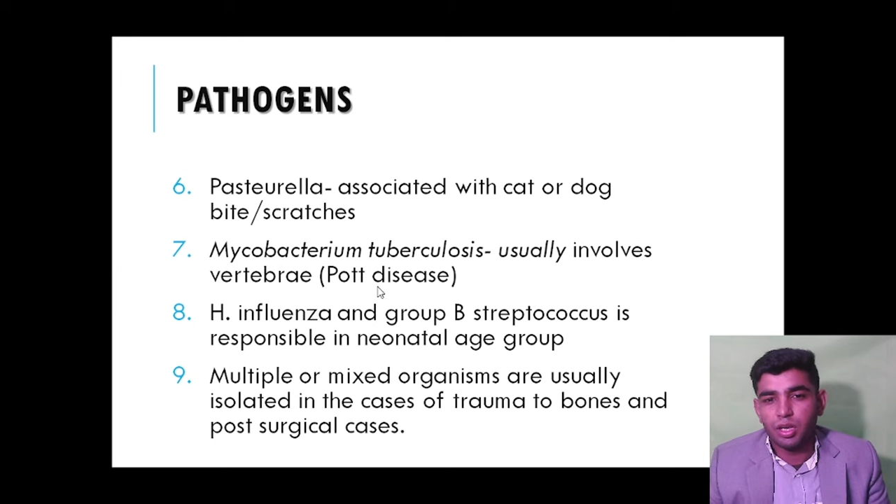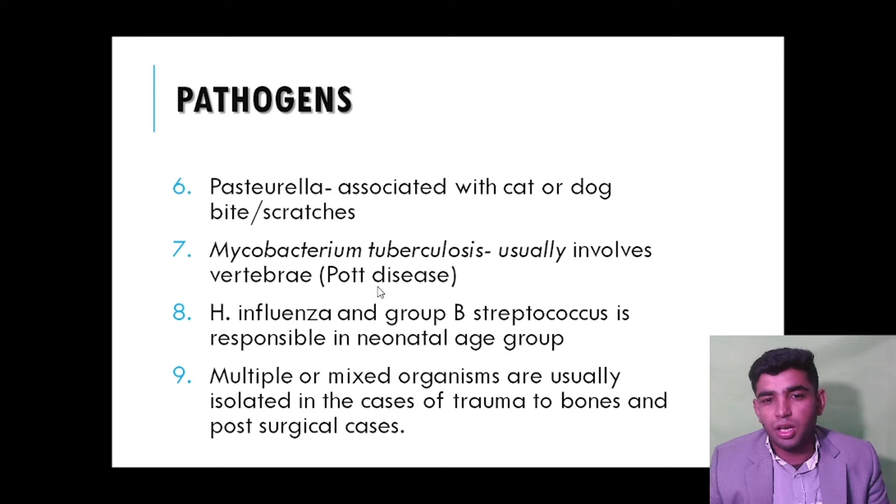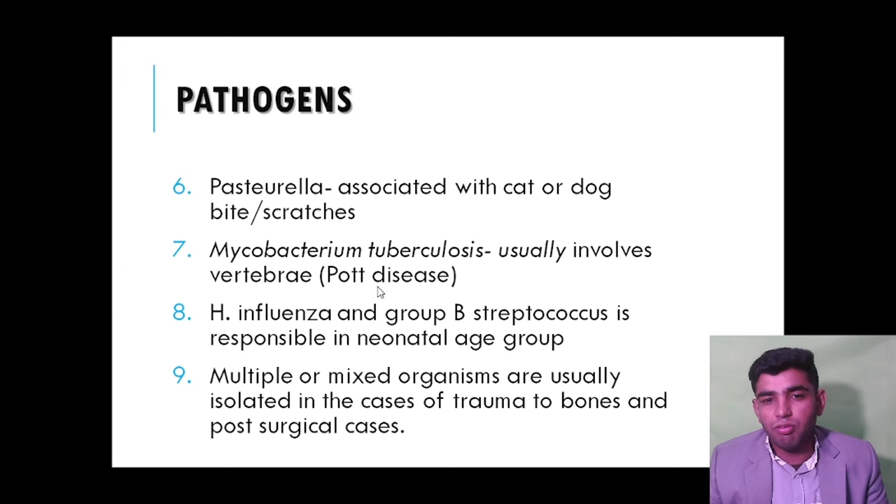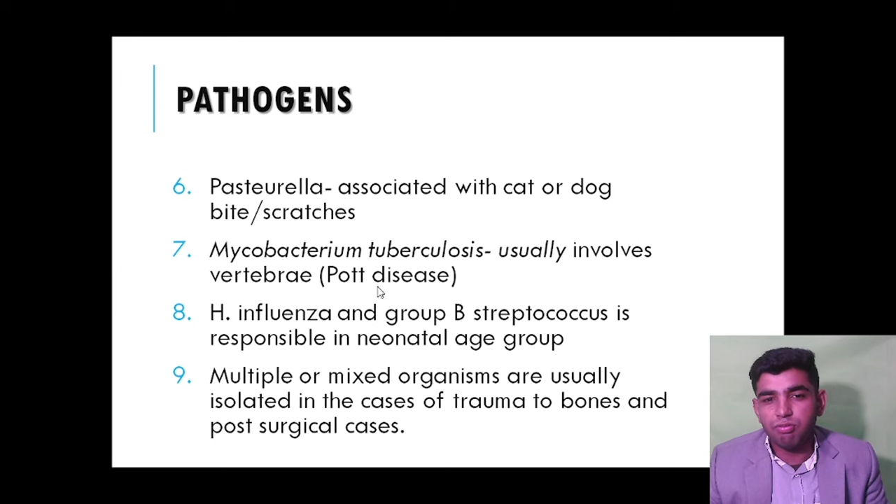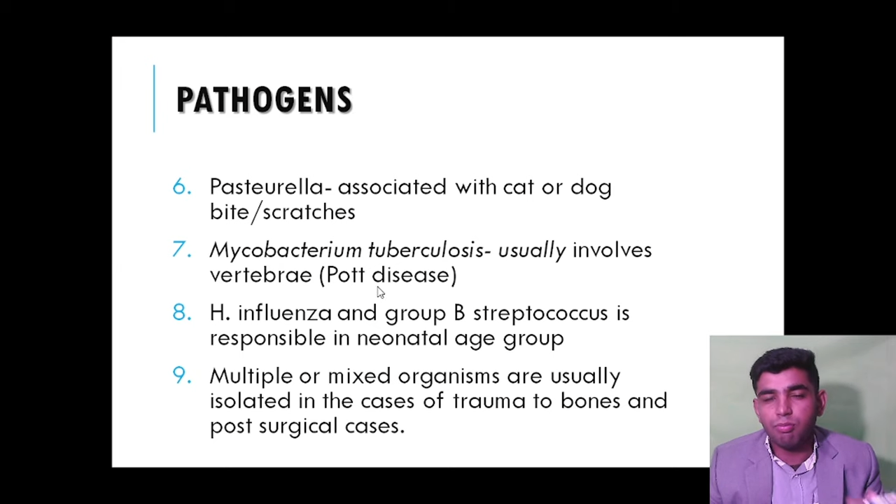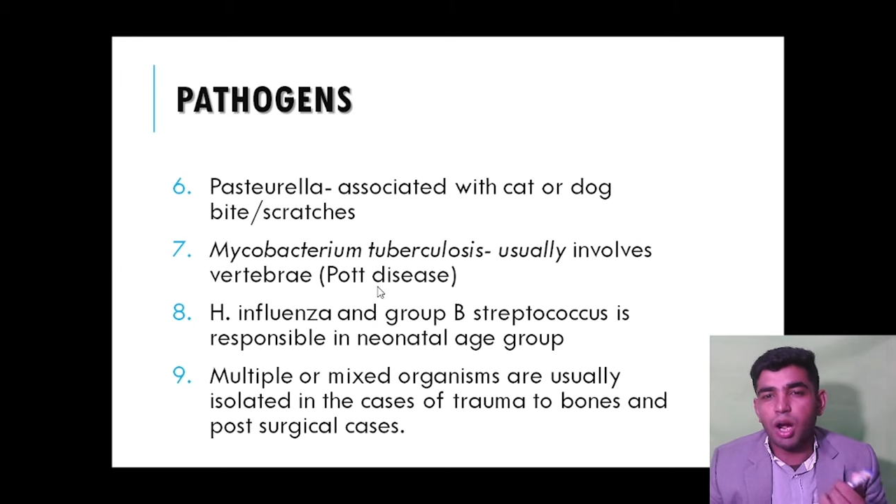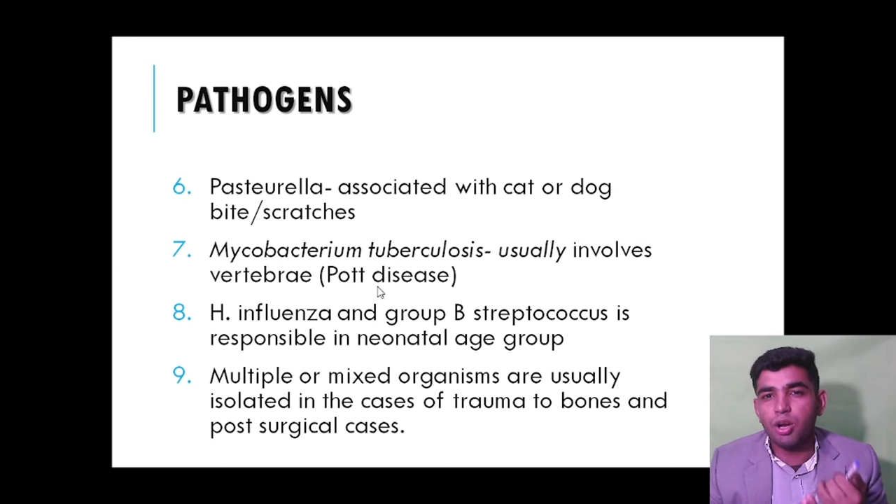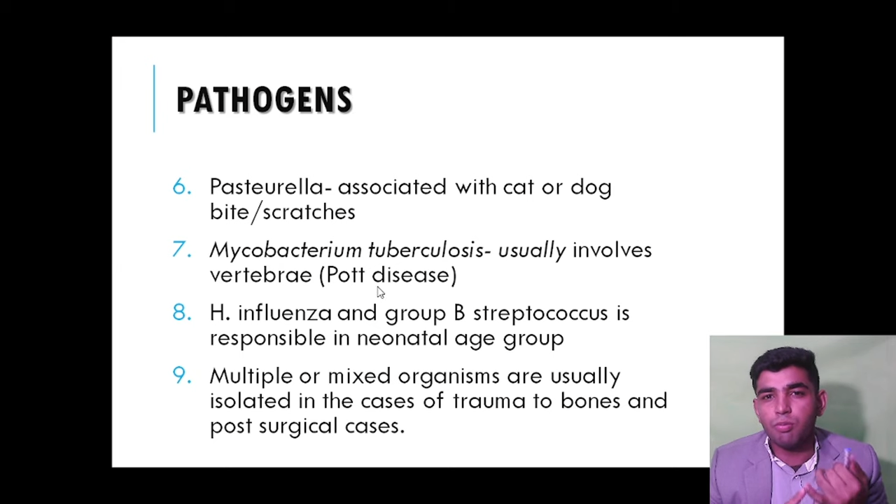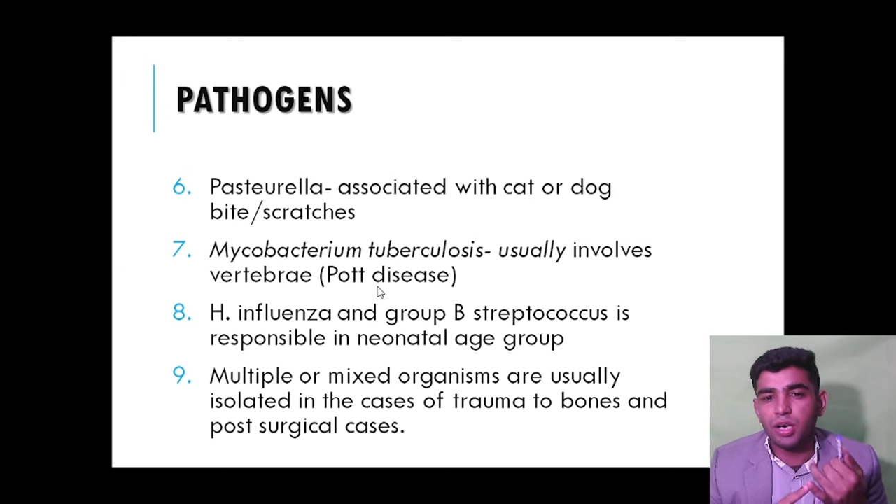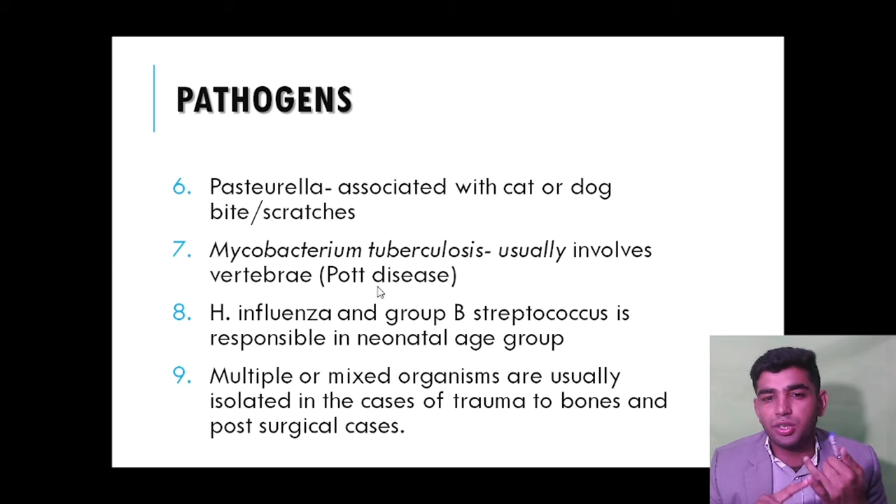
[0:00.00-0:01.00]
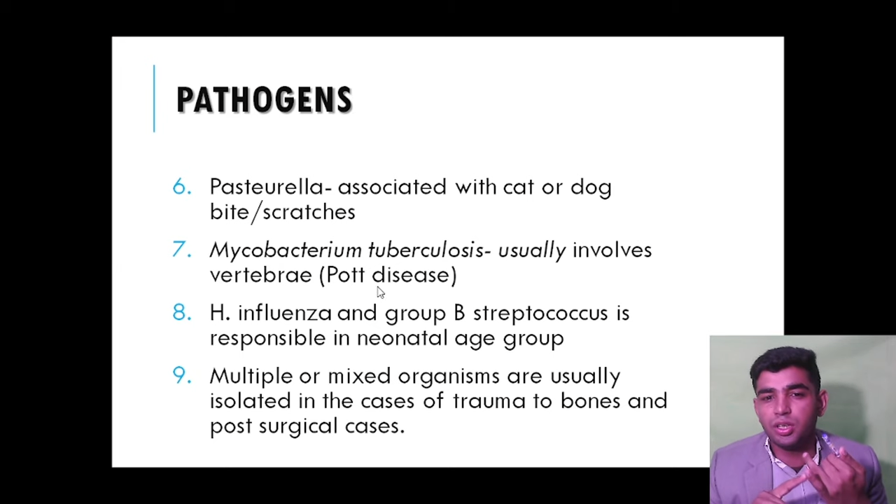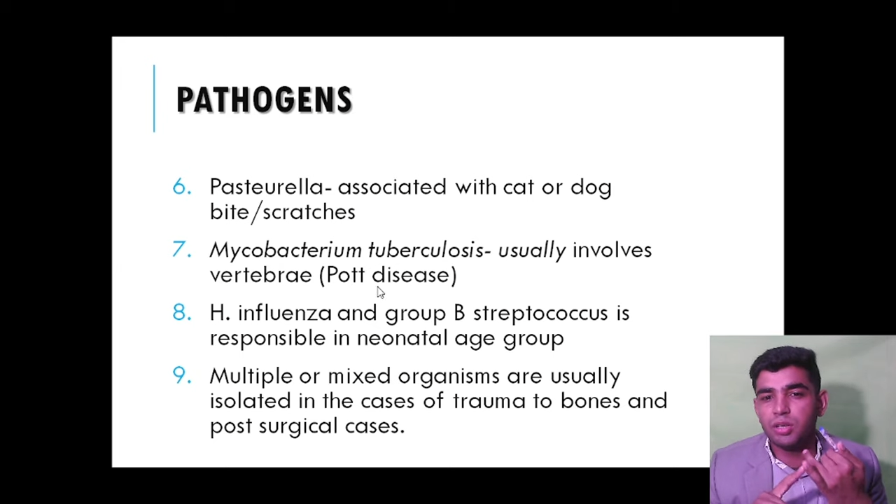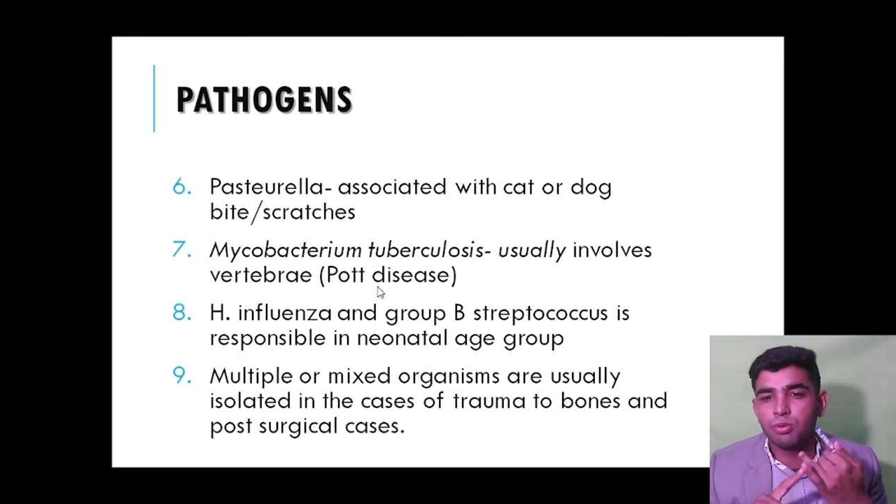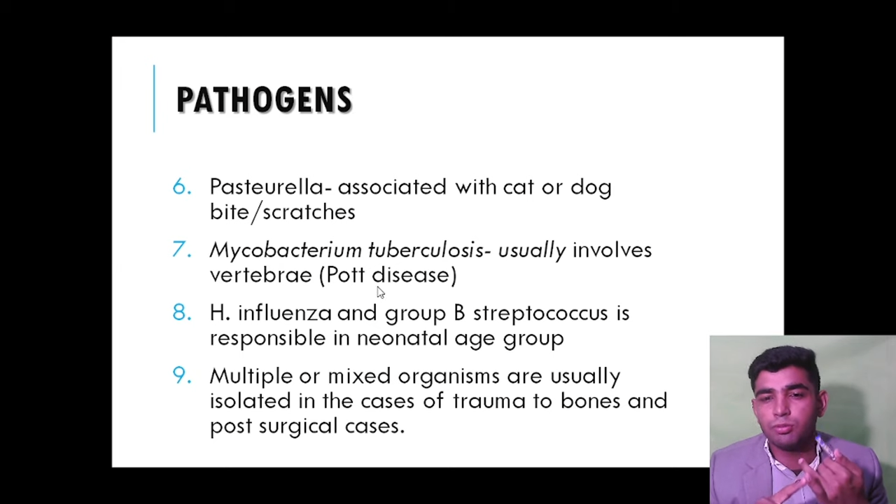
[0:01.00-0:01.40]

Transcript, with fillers: If Myobacterium